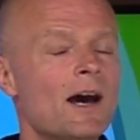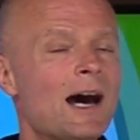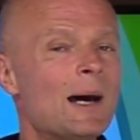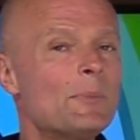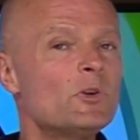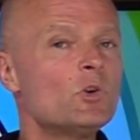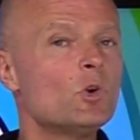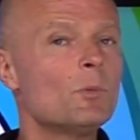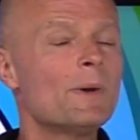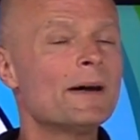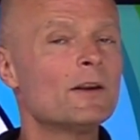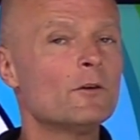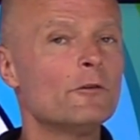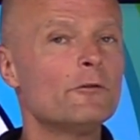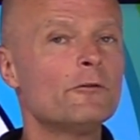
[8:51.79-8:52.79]
up to
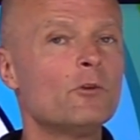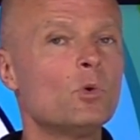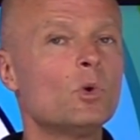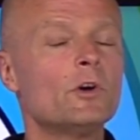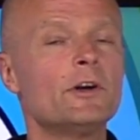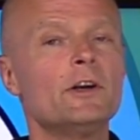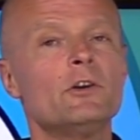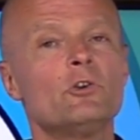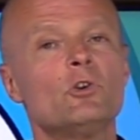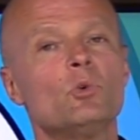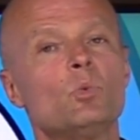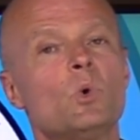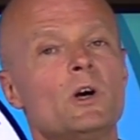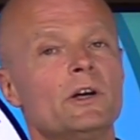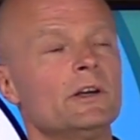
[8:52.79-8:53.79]
about a 4 to
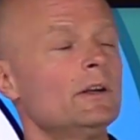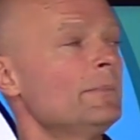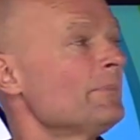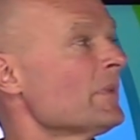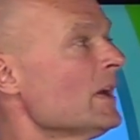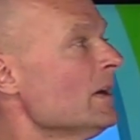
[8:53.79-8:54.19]
1.